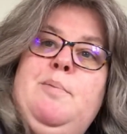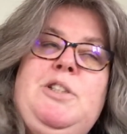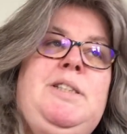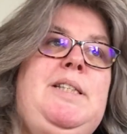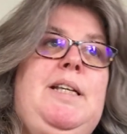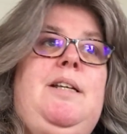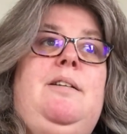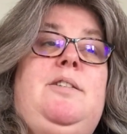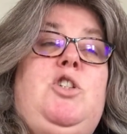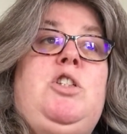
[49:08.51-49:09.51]
She's
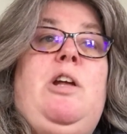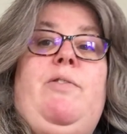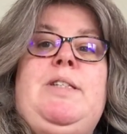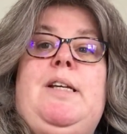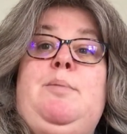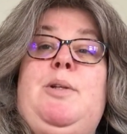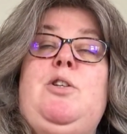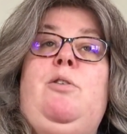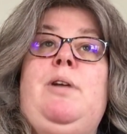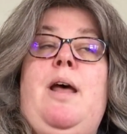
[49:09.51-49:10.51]
just over 6 months
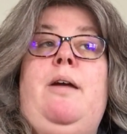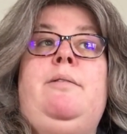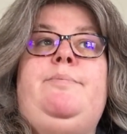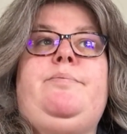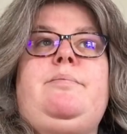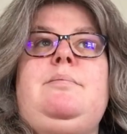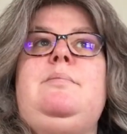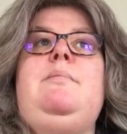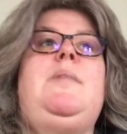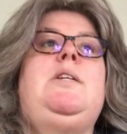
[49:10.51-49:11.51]
old now.
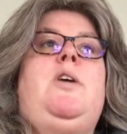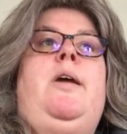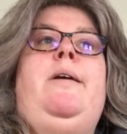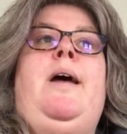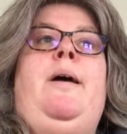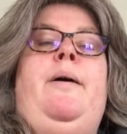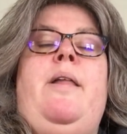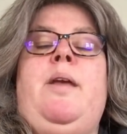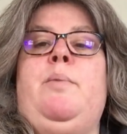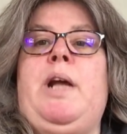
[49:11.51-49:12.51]
So I
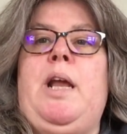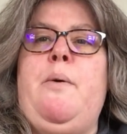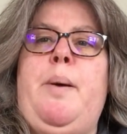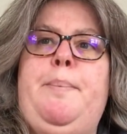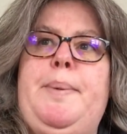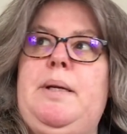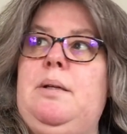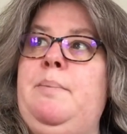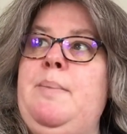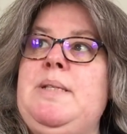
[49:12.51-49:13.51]
think we're going to go up.
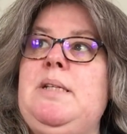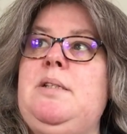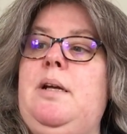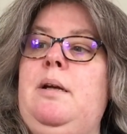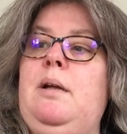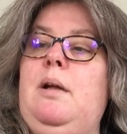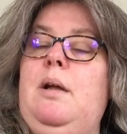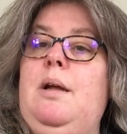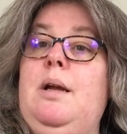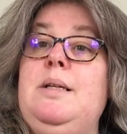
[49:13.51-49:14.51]
Me and my sister are
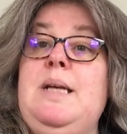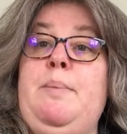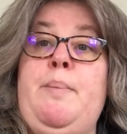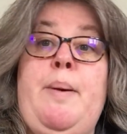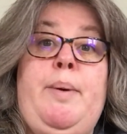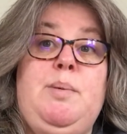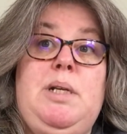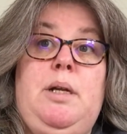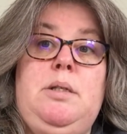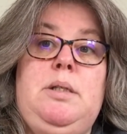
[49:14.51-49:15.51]
going to take my mum up to
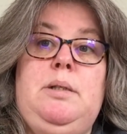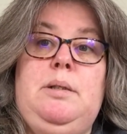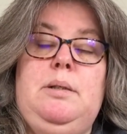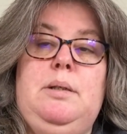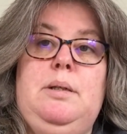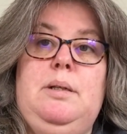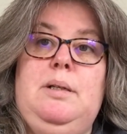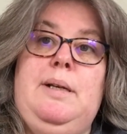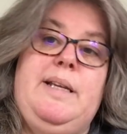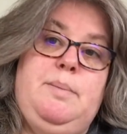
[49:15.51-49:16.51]
London
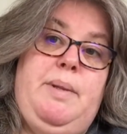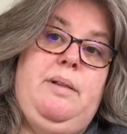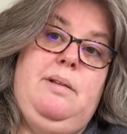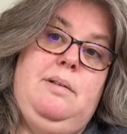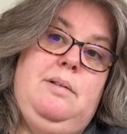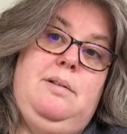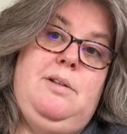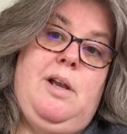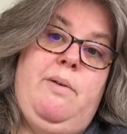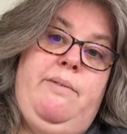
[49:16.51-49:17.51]
next month to
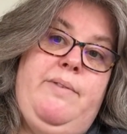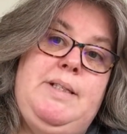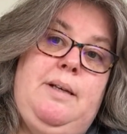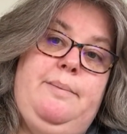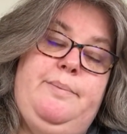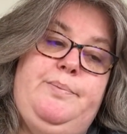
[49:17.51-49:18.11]
go and visit.